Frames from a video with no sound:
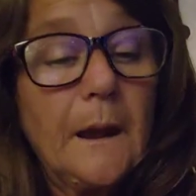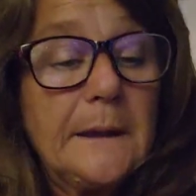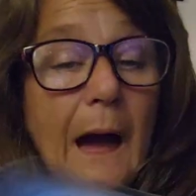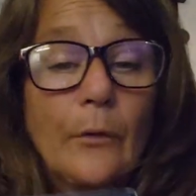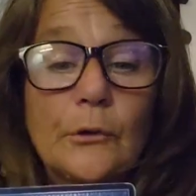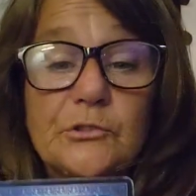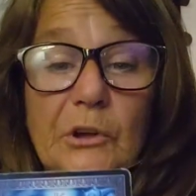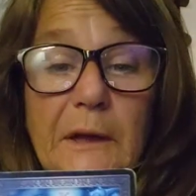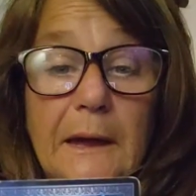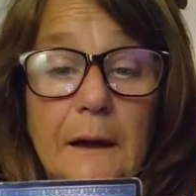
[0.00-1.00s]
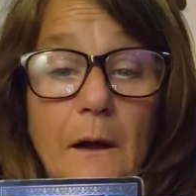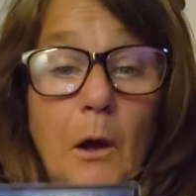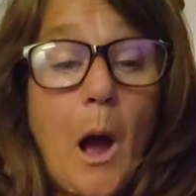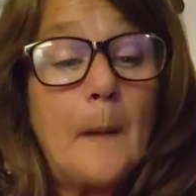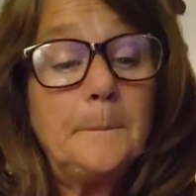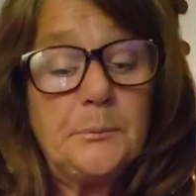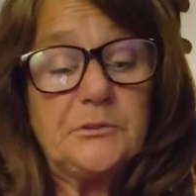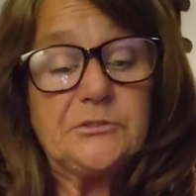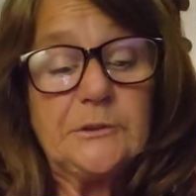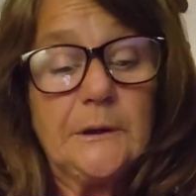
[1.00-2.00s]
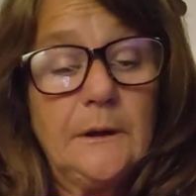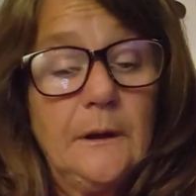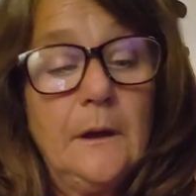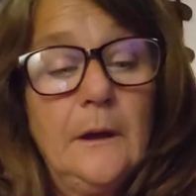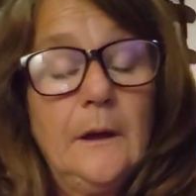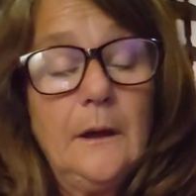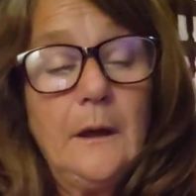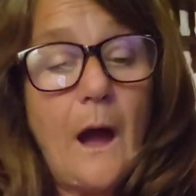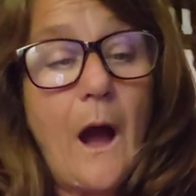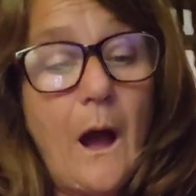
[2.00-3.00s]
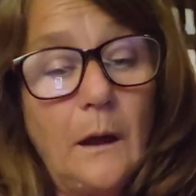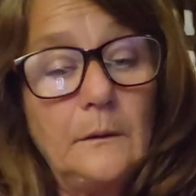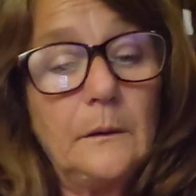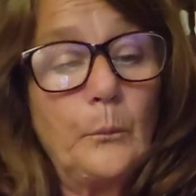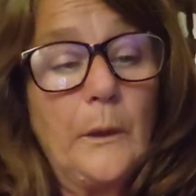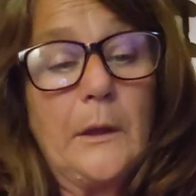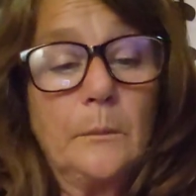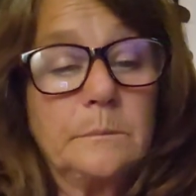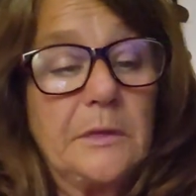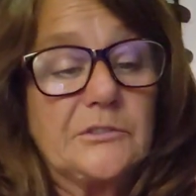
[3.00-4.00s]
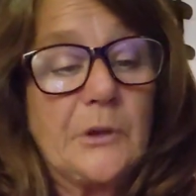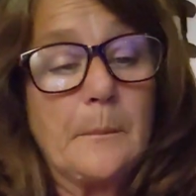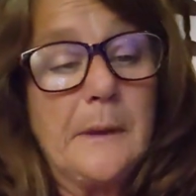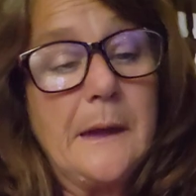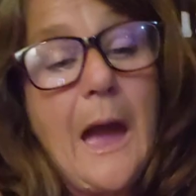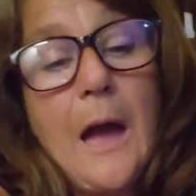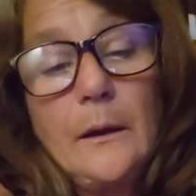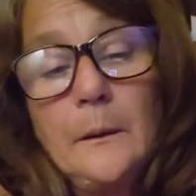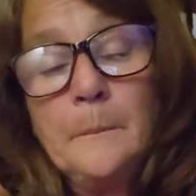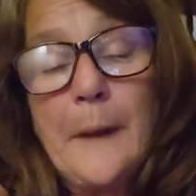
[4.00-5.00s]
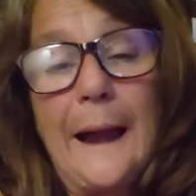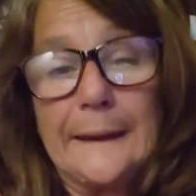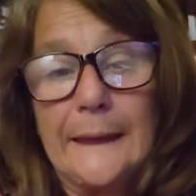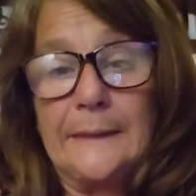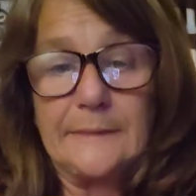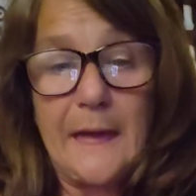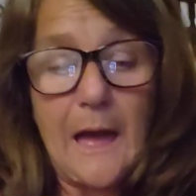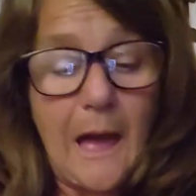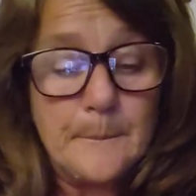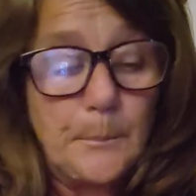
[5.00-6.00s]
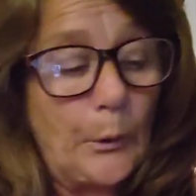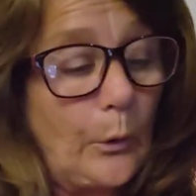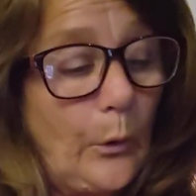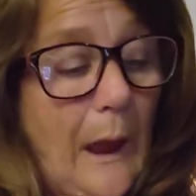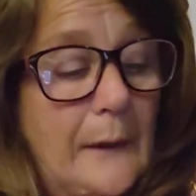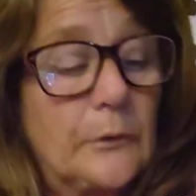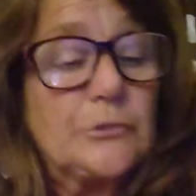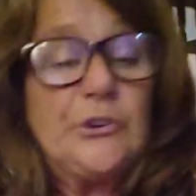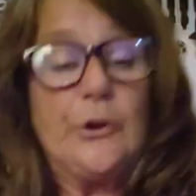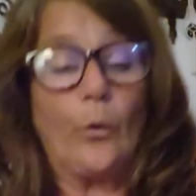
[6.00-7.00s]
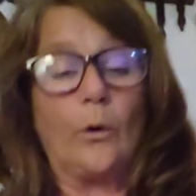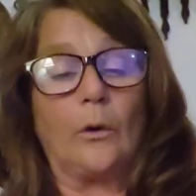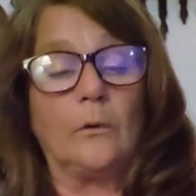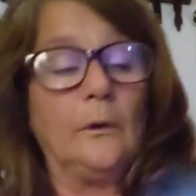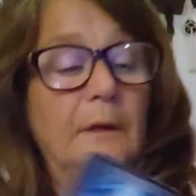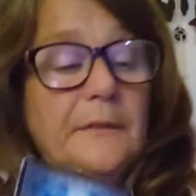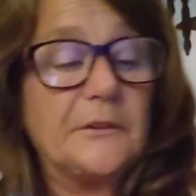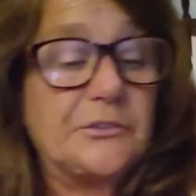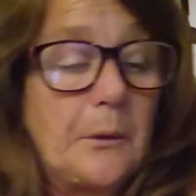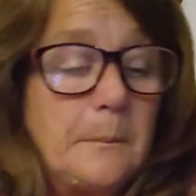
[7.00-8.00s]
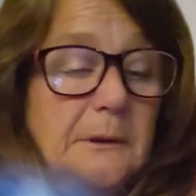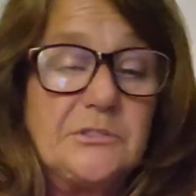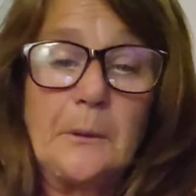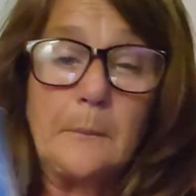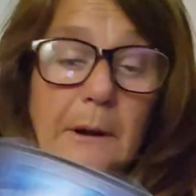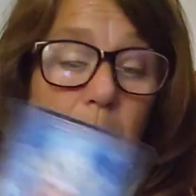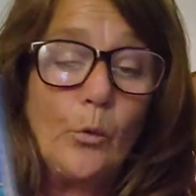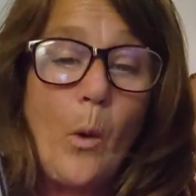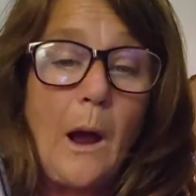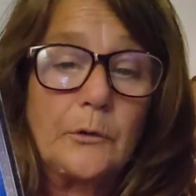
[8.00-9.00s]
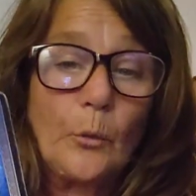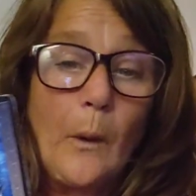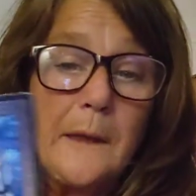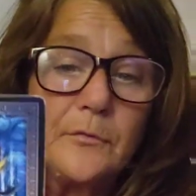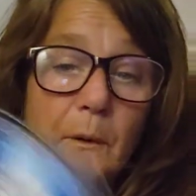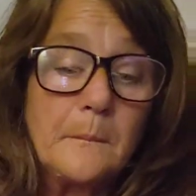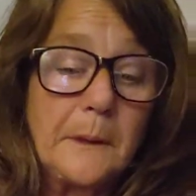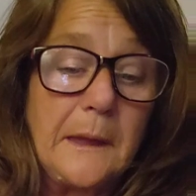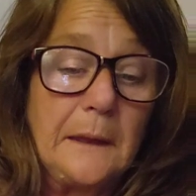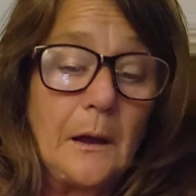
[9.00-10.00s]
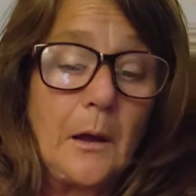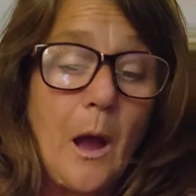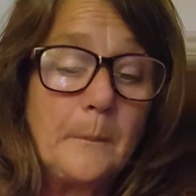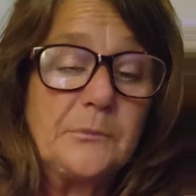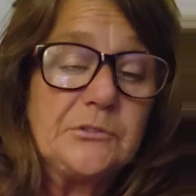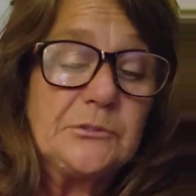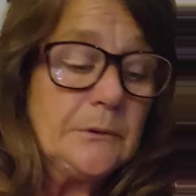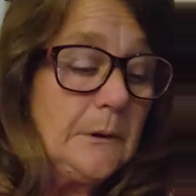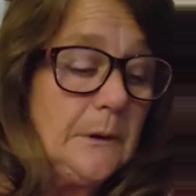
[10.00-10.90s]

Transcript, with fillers: Now there's a King of Cups. Uh, we could this could be embodying the Emperor energy, or this could be somebody you walked away from, King of Cups.